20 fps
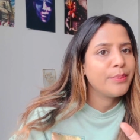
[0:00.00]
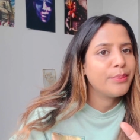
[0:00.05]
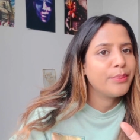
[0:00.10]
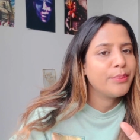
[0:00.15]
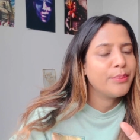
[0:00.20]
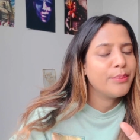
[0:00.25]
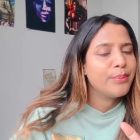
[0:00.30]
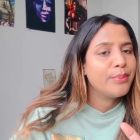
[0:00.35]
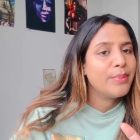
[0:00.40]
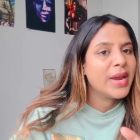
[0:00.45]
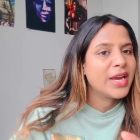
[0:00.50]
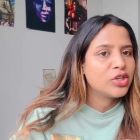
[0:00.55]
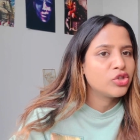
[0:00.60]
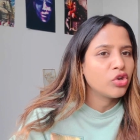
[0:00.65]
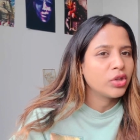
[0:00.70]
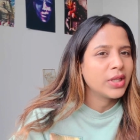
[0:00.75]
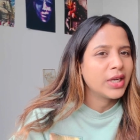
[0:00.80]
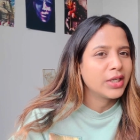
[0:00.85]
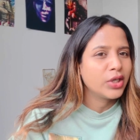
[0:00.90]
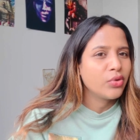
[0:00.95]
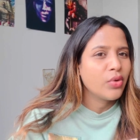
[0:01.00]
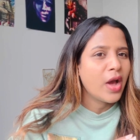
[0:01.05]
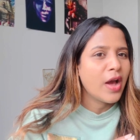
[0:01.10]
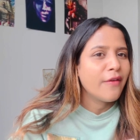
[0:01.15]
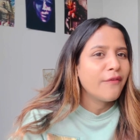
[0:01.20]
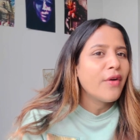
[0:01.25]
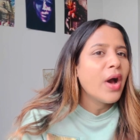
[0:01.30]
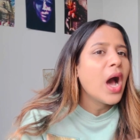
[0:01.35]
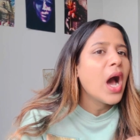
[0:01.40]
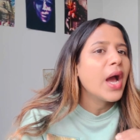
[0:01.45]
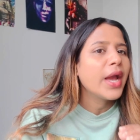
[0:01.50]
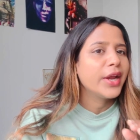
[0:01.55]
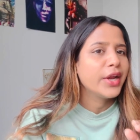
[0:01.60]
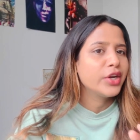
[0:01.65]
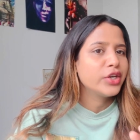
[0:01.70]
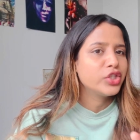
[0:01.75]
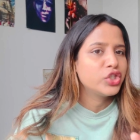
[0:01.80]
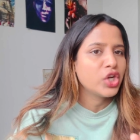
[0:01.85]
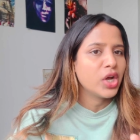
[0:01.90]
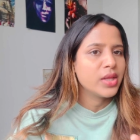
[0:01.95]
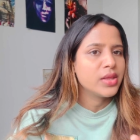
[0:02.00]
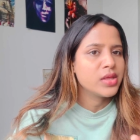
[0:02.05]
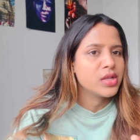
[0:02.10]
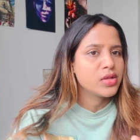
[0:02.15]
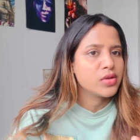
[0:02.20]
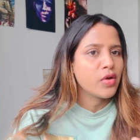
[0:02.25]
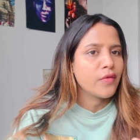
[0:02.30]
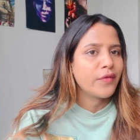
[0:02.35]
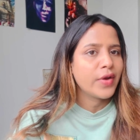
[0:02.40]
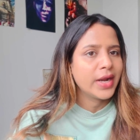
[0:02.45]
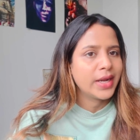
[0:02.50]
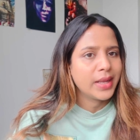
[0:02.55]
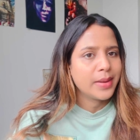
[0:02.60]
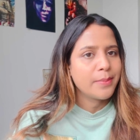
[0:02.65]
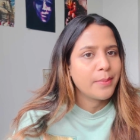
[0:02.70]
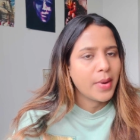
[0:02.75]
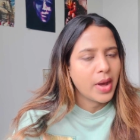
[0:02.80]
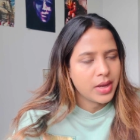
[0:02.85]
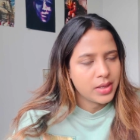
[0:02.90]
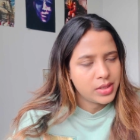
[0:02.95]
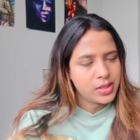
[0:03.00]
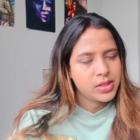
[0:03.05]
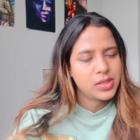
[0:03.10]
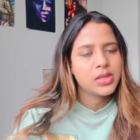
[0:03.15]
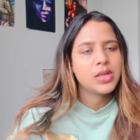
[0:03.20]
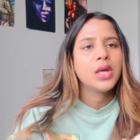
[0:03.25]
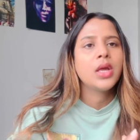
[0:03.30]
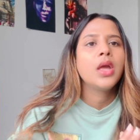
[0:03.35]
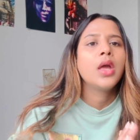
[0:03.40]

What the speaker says: make sure that you have higher chances of getting pass.